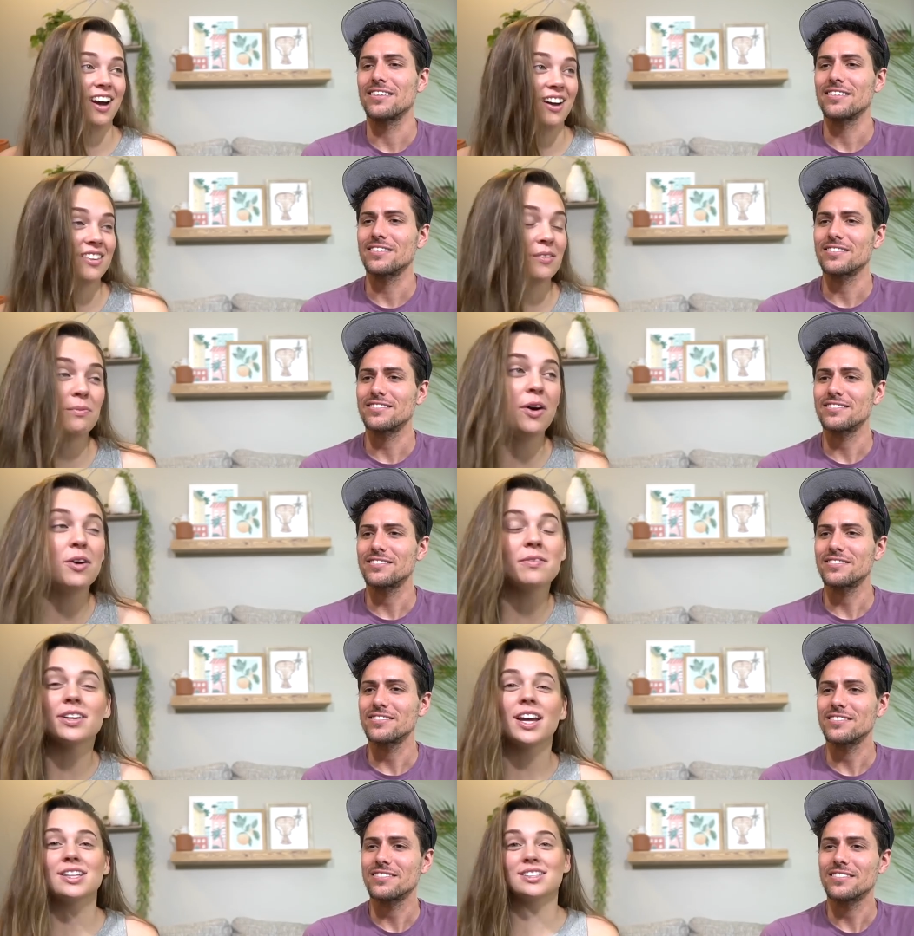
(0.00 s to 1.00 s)
Speaker 1: the moment
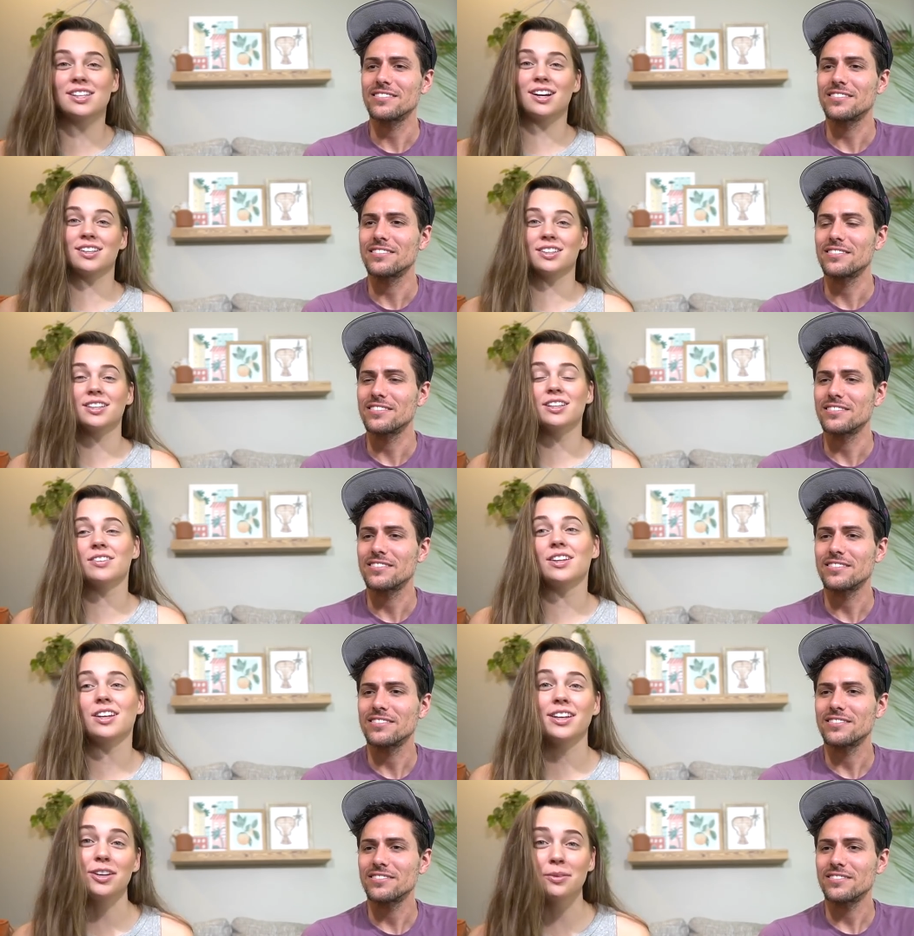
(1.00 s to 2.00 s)
I start to live a
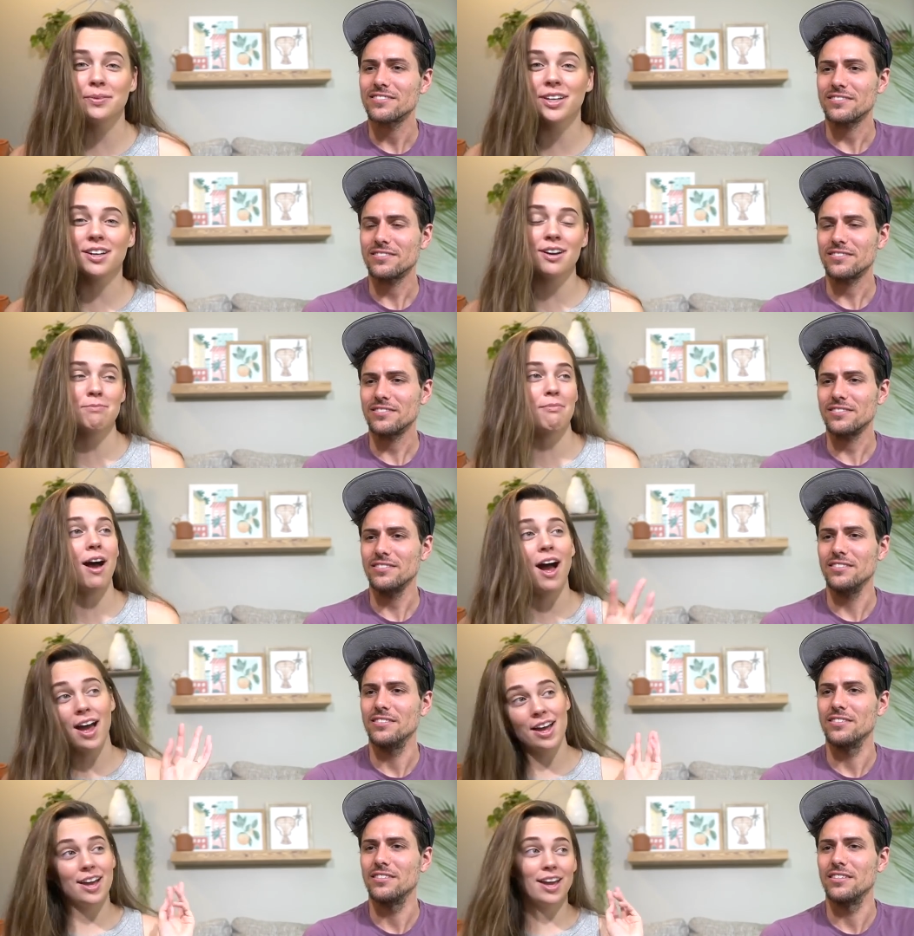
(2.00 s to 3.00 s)
little bit on
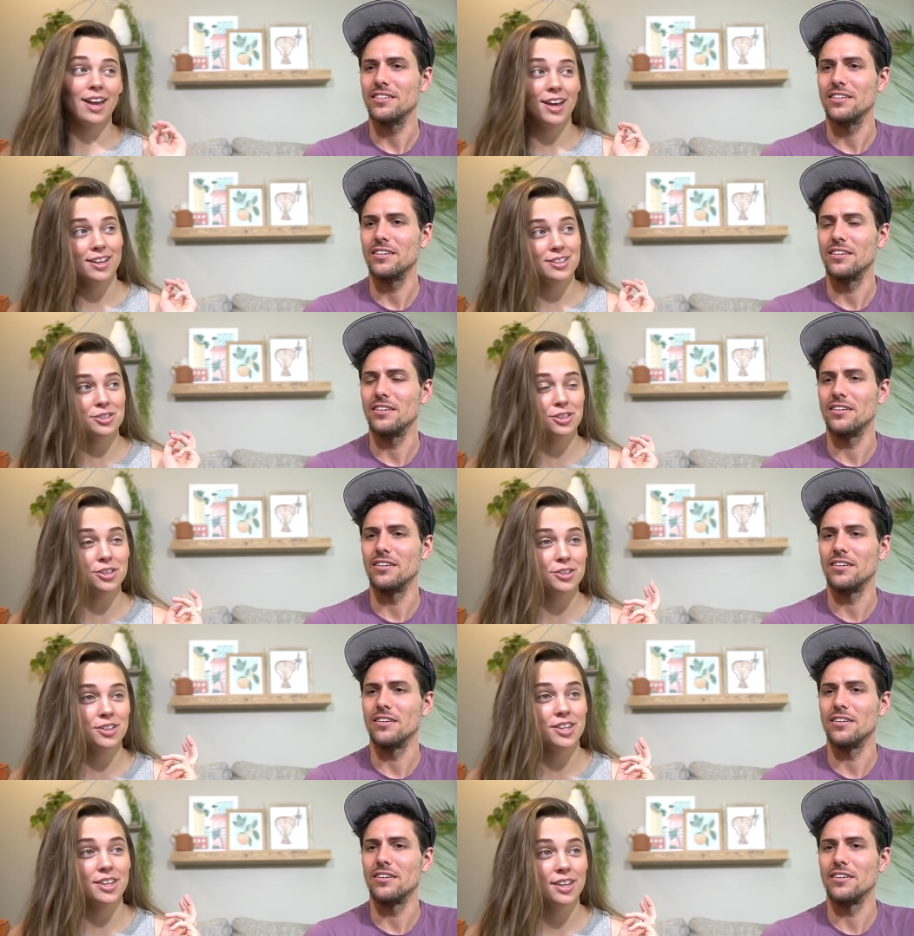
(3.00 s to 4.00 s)
my truth,
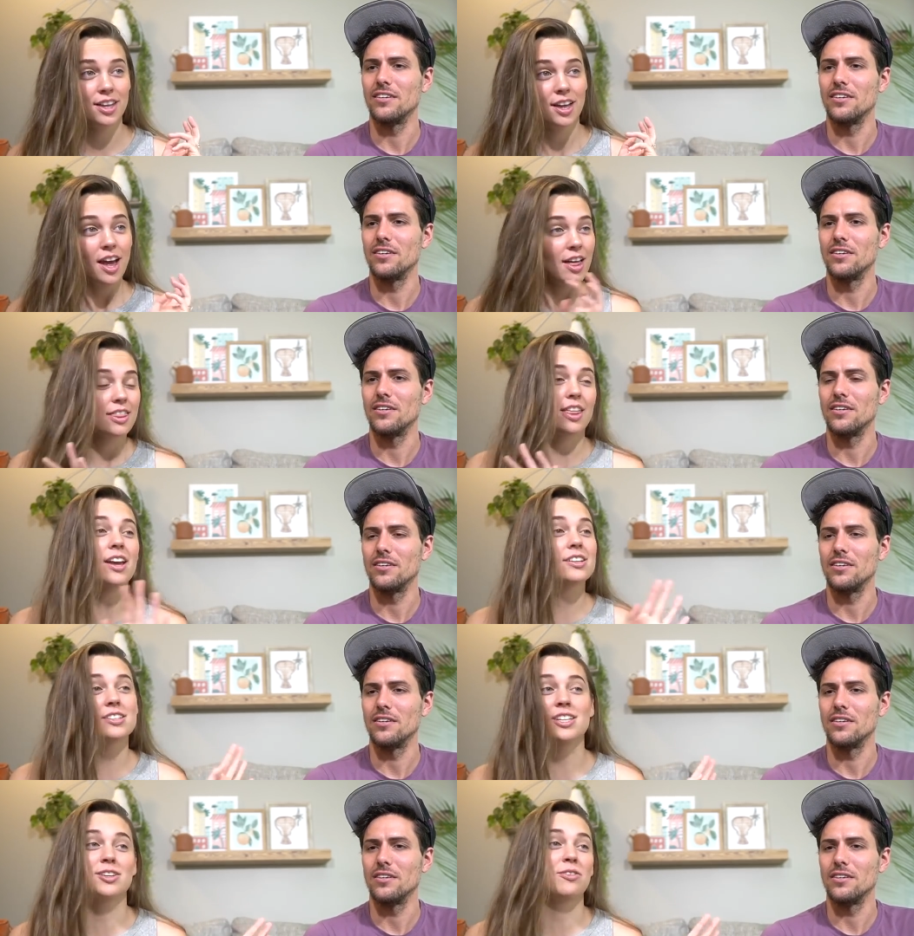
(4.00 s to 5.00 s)
things
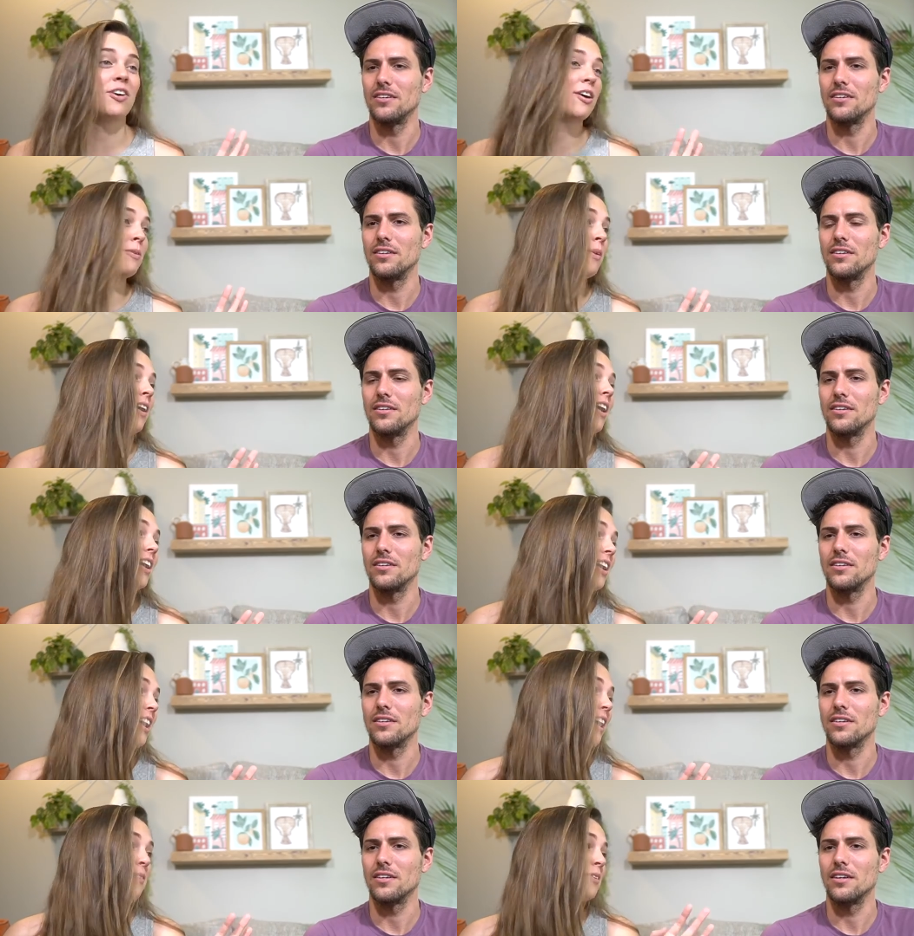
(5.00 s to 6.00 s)
just fall apart,
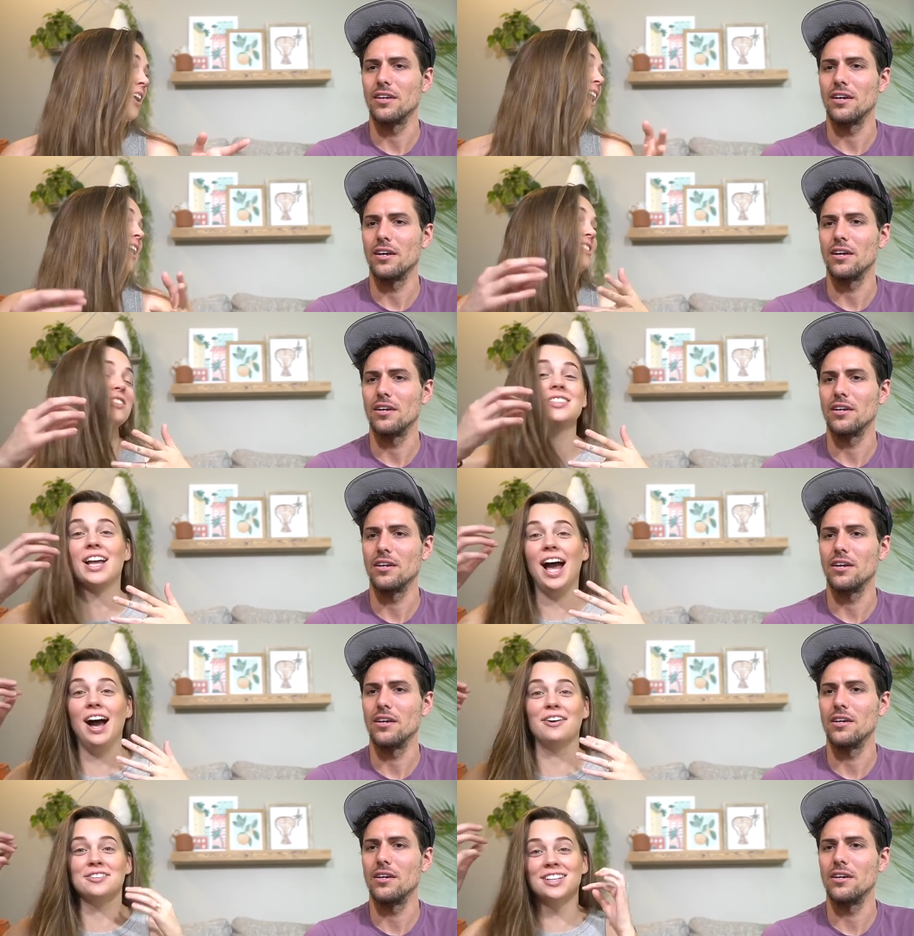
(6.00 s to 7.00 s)
come crashing
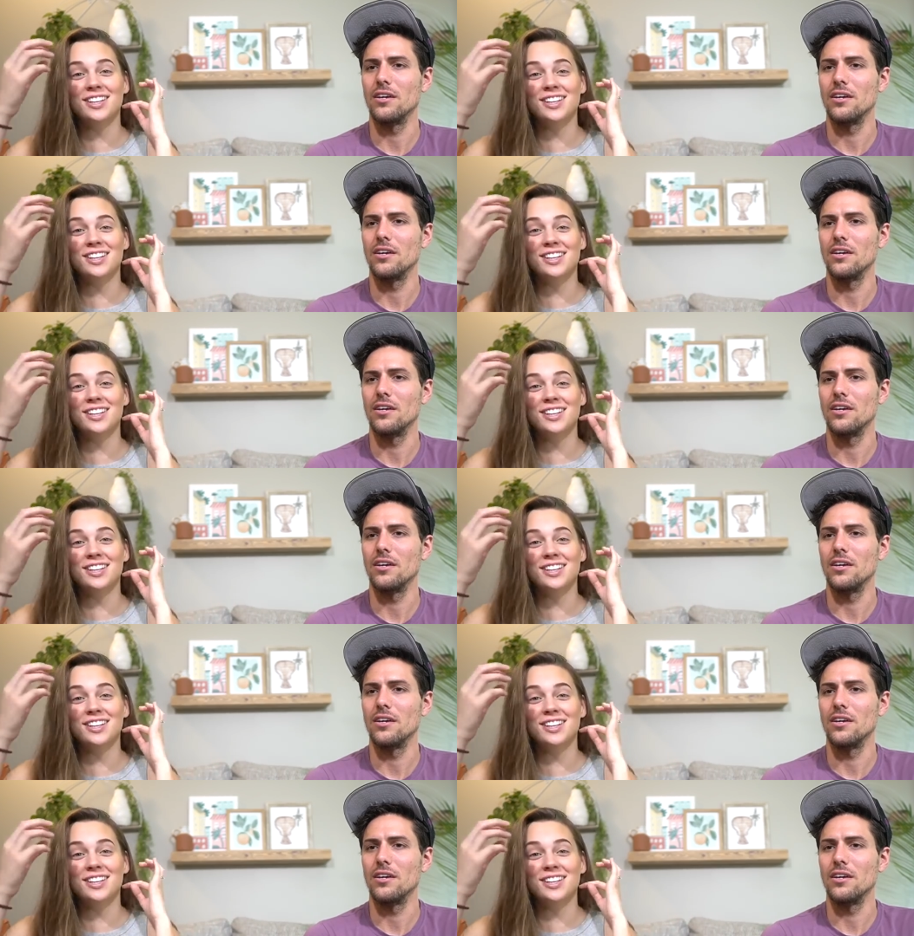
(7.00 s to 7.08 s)
down.